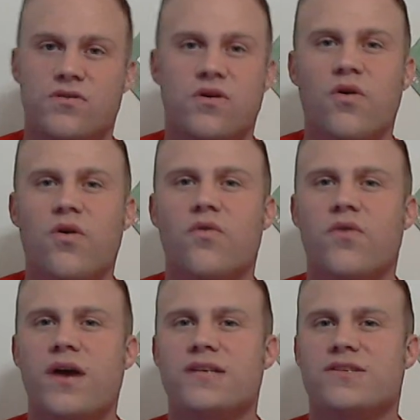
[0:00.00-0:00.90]
The whole
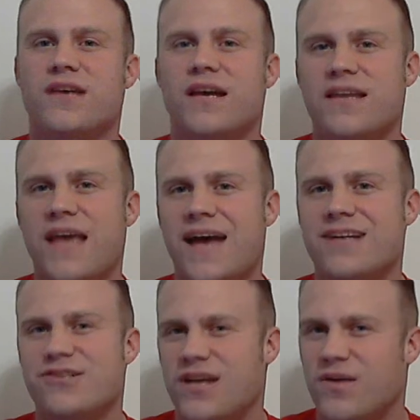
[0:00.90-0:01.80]
race saying, "Yeah,
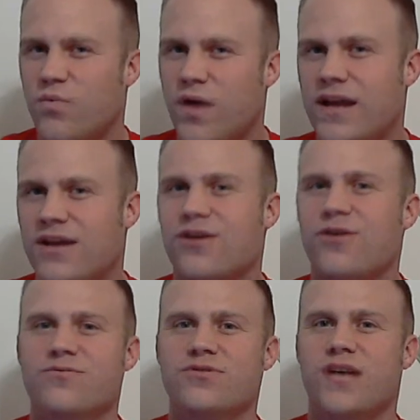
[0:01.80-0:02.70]
Jay, way to
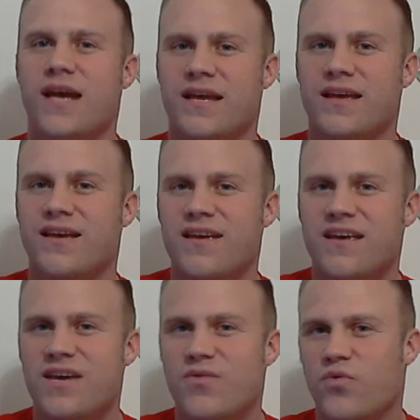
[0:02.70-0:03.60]
go, Jay."
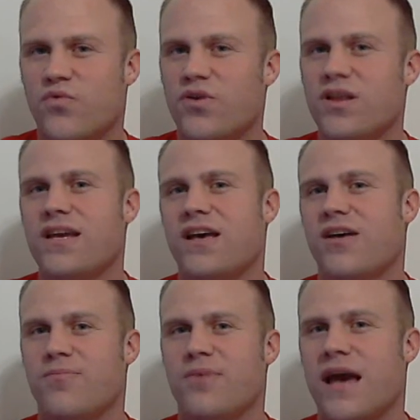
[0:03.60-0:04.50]
It will really
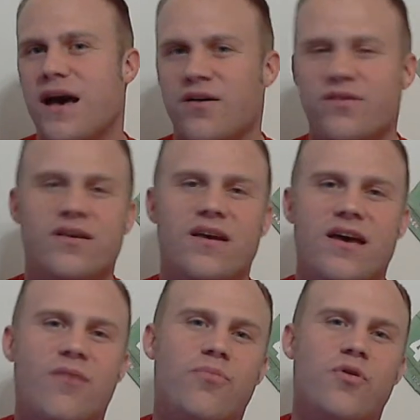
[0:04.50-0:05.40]
help you out,
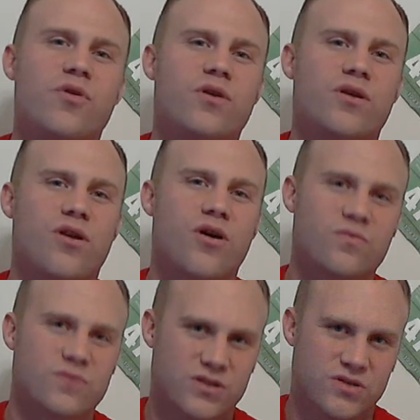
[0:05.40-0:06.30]
help pull you
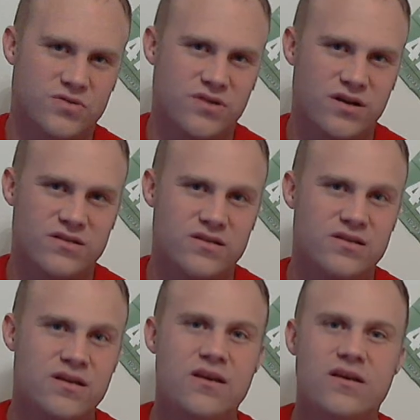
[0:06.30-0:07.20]
along when you're
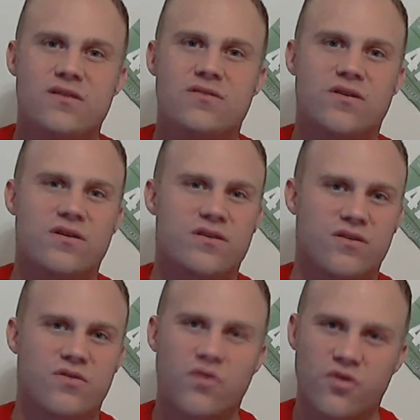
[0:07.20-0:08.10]
struggling during
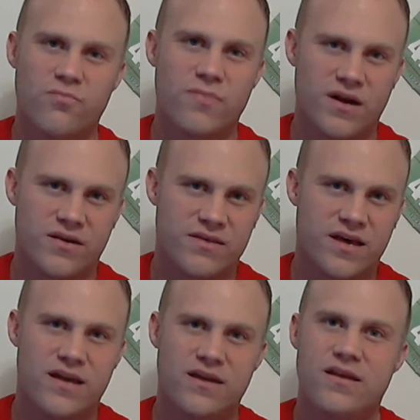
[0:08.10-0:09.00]
your whole
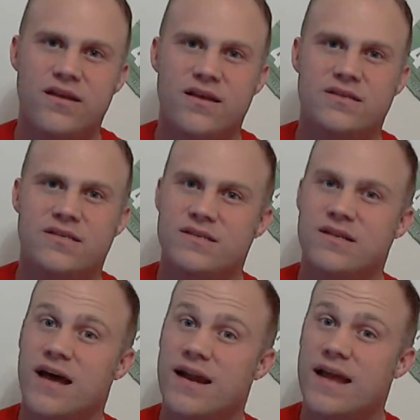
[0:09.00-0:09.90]
marathon. It's
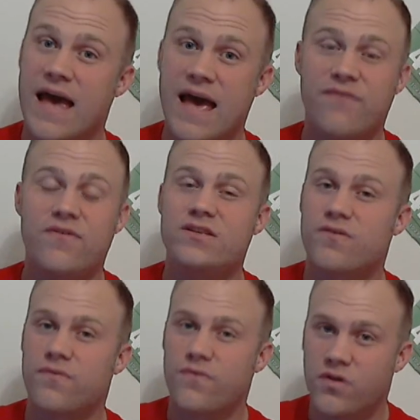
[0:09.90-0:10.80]
not a half, it's
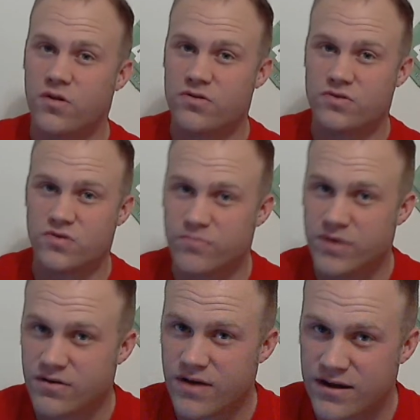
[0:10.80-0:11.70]
a full, so
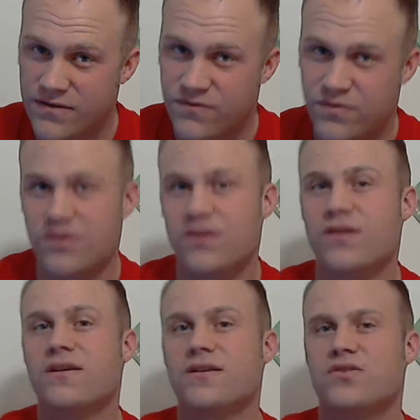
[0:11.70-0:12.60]
be ready for it.
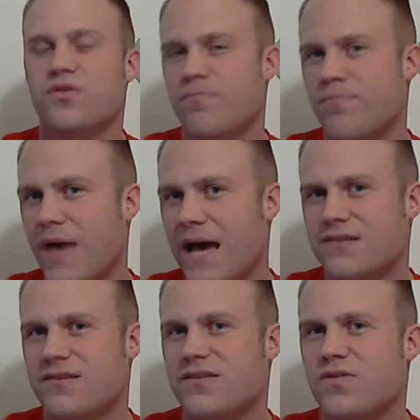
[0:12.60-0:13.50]
So back
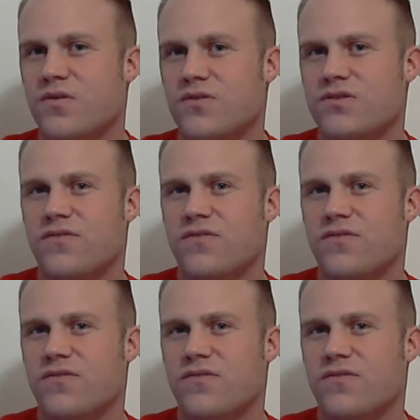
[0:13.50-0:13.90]
to the course.